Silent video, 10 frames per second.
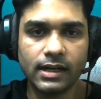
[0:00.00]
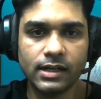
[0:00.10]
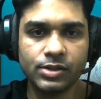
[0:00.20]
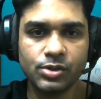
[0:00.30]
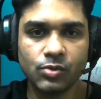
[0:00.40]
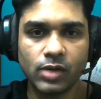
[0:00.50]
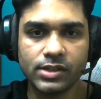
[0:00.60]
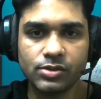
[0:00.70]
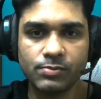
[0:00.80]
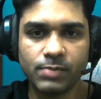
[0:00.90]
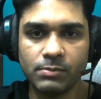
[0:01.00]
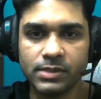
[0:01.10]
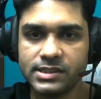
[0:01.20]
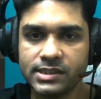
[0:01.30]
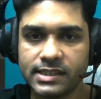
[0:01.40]
do you want to
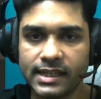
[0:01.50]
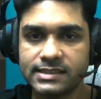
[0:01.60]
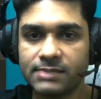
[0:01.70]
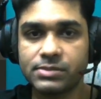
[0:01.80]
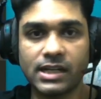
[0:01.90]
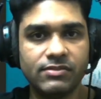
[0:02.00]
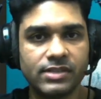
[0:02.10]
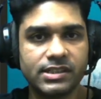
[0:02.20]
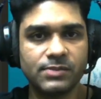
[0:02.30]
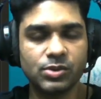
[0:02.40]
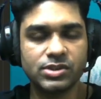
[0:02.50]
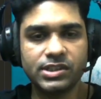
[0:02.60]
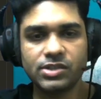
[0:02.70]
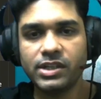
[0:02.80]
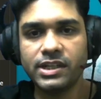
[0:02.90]
publish it as a private
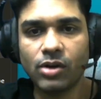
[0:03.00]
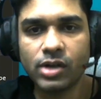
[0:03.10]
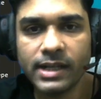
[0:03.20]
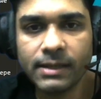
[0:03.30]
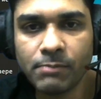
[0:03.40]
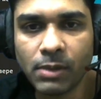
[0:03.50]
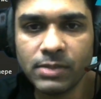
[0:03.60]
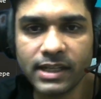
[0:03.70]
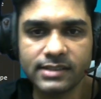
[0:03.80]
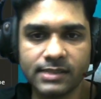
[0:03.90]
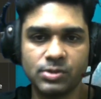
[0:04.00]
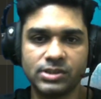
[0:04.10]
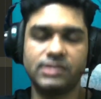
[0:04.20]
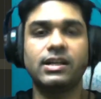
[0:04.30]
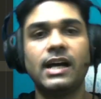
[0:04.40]
repository or a public
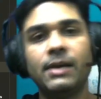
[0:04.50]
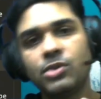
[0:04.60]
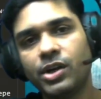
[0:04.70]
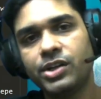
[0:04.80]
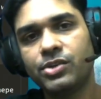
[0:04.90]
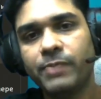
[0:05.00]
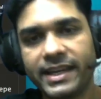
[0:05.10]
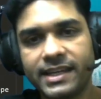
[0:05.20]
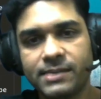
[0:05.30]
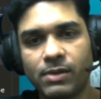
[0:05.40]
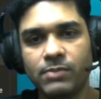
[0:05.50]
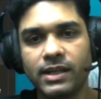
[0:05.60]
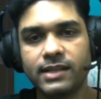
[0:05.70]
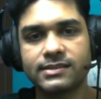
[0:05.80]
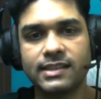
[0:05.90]
repository? I'm going to make it
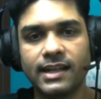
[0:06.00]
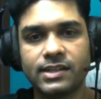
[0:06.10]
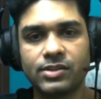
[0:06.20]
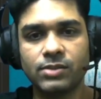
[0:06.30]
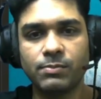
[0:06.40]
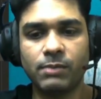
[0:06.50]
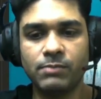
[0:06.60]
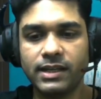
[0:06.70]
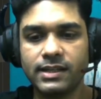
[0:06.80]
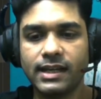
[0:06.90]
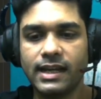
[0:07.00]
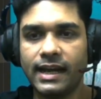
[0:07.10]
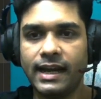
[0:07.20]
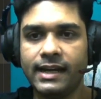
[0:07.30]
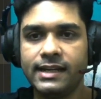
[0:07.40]
public. Select on public,
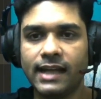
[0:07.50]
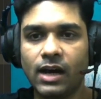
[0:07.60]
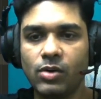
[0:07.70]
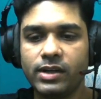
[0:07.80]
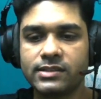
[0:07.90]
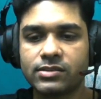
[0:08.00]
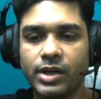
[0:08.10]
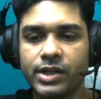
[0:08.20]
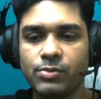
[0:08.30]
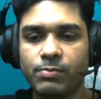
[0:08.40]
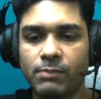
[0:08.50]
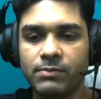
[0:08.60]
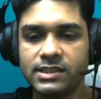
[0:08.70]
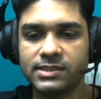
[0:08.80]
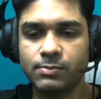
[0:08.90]
and now it's going to
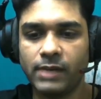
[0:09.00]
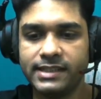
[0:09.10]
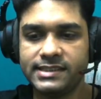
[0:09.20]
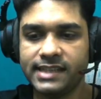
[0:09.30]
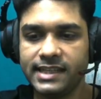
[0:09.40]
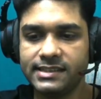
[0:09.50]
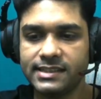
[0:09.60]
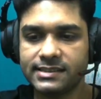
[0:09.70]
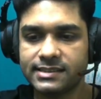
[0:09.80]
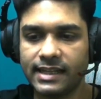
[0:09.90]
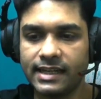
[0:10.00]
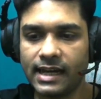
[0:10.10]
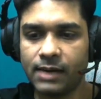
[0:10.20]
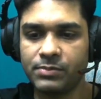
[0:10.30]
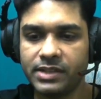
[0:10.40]
publish my changes and
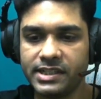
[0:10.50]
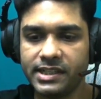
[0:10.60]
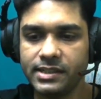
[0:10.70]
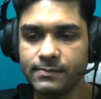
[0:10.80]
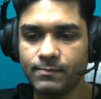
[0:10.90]
uploading.